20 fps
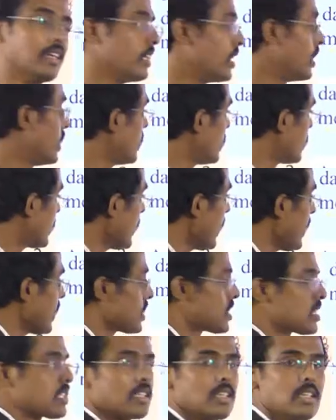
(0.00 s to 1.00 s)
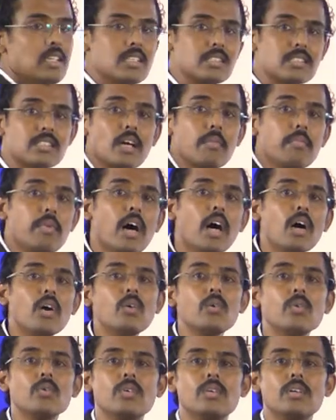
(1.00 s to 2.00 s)
It takes
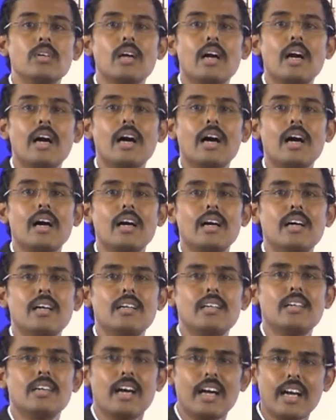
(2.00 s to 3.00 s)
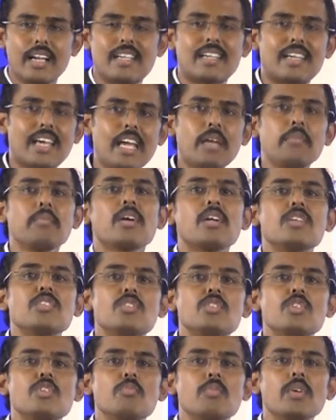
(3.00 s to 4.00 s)
somehow a time
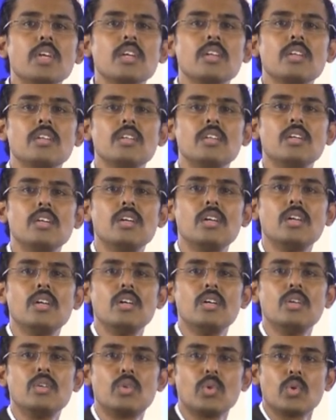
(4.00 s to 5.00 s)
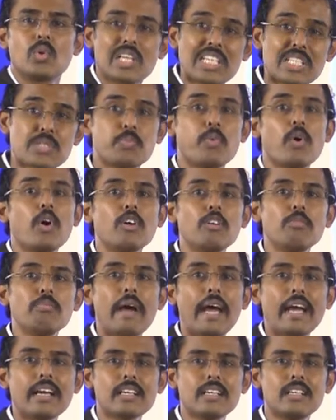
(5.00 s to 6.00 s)
consuming to respond
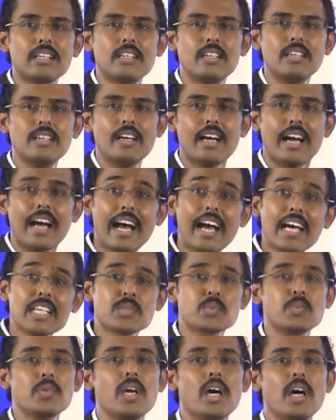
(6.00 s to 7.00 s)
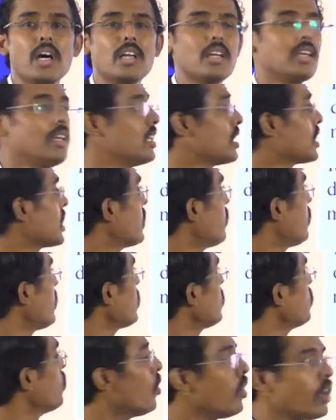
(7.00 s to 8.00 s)
back as we are
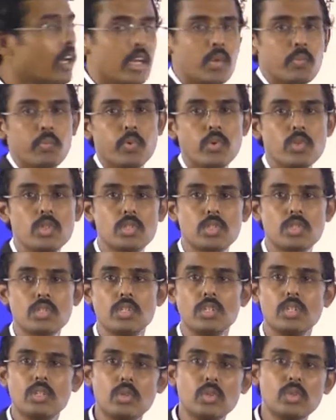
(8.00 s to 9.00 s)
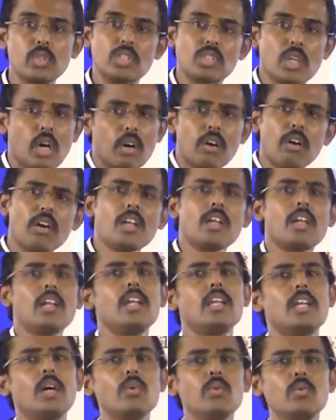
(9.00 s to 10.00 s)
giving more inputs to this.
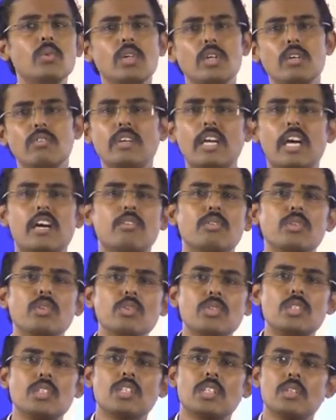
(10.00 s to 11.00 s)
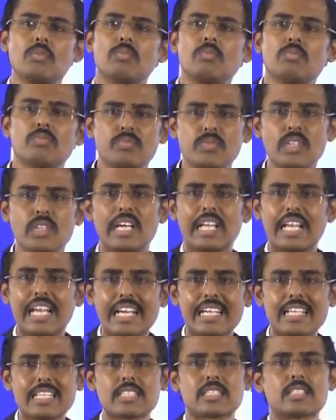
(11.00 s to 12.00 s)
Accordingly, now we have using the
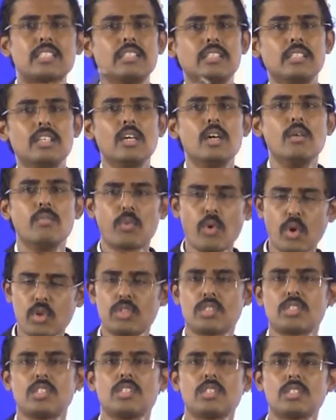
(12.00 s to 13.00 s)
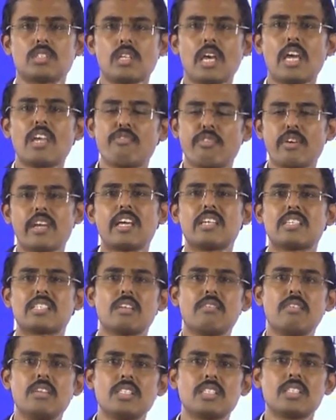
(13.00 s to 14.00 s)
latest processors, i5,
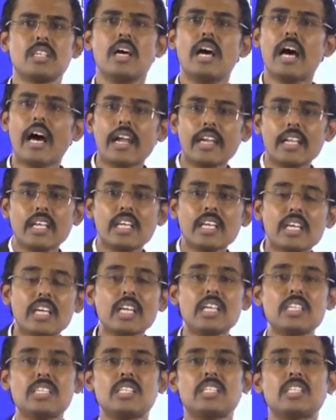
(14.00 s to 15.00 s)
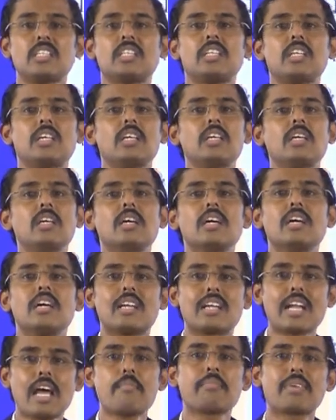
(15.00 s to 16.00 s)
i7s, and increasing the
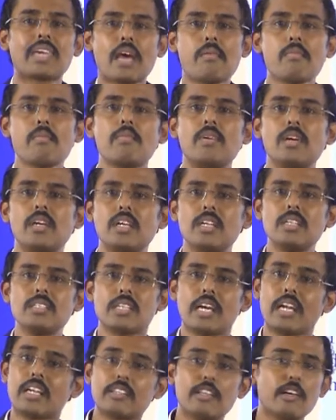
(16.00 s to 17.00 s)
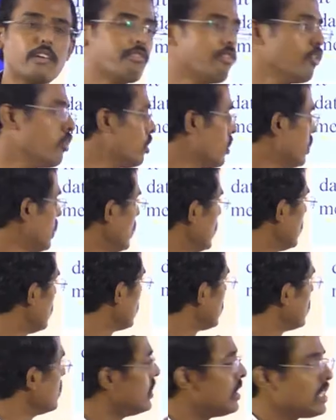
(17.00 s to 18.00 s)
RAM capabilities, and therefore
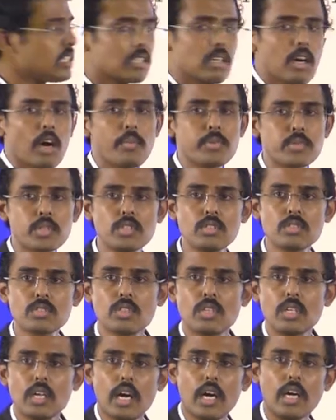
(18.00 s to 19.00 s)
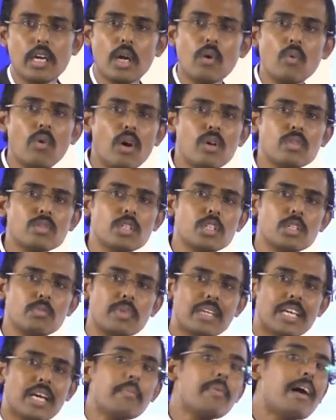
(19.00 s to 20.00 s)
these options now also it
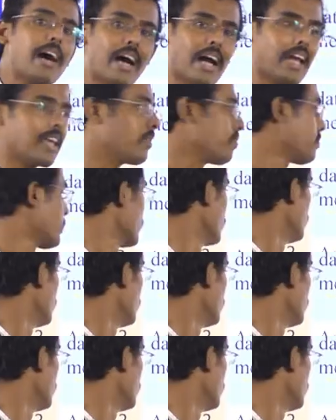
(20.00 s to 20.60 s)
become high.